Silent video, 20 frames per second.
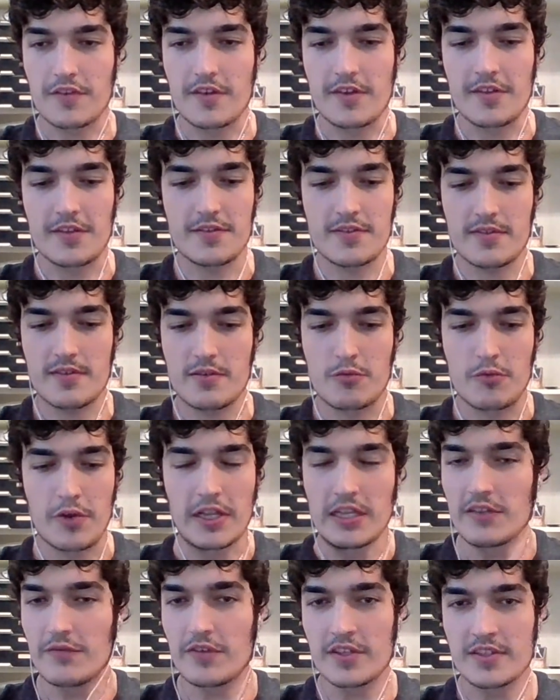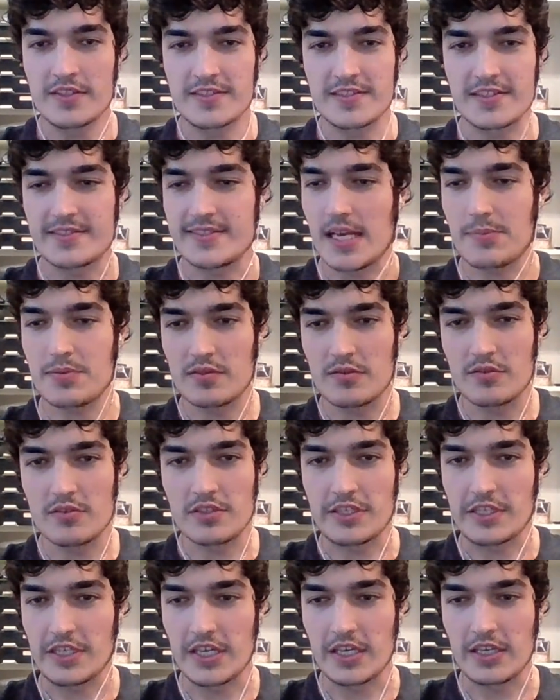is relevance is absolutely
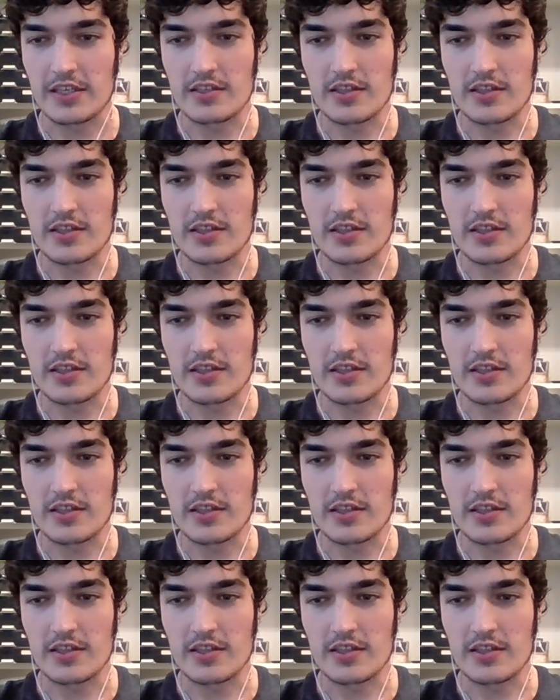king.